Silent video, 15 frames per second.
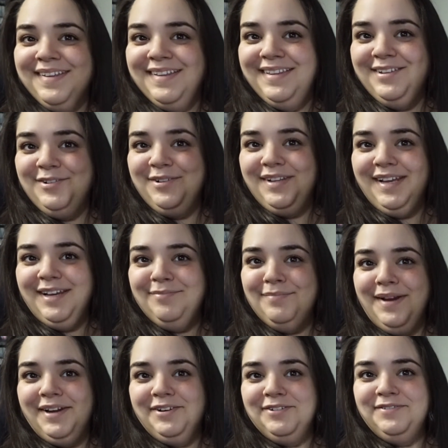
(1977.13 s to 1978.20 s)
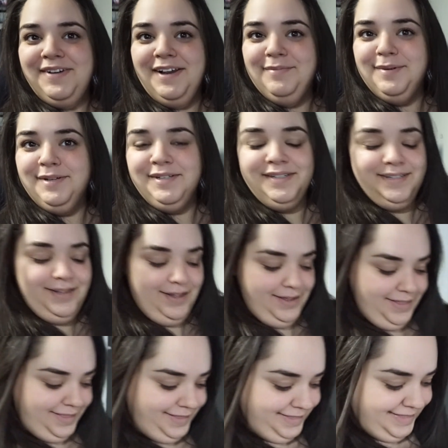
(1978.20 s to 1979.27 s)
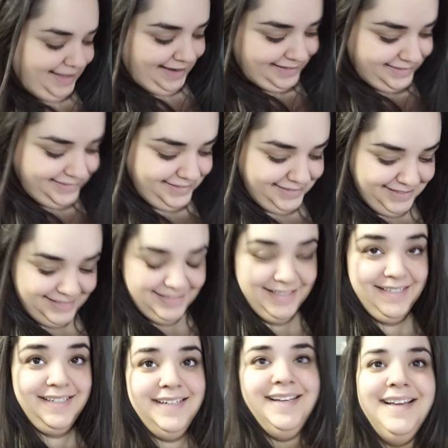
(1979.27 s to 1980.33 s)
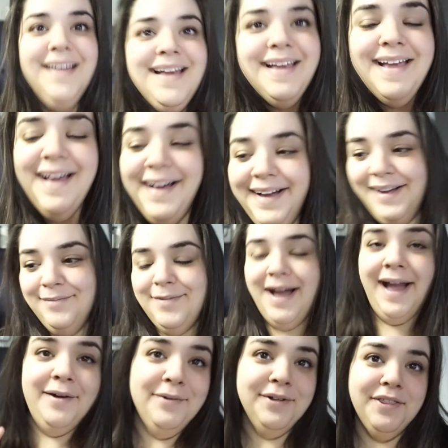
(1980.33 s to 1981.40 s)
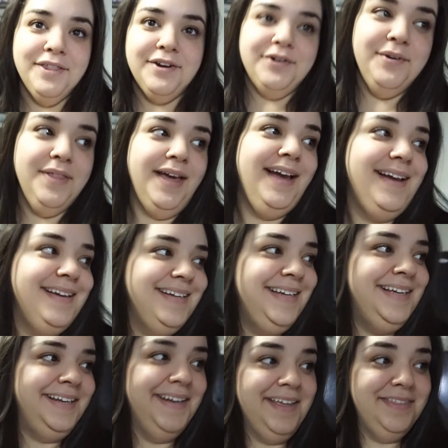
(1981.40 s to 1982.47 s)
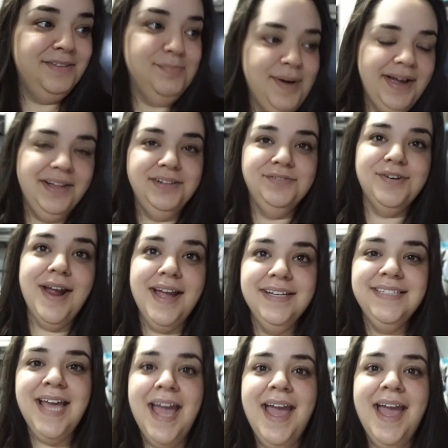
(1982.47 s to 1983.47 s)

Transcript: Little like microfiber cloth. That is disgusting. I will throw that in the pile of rags.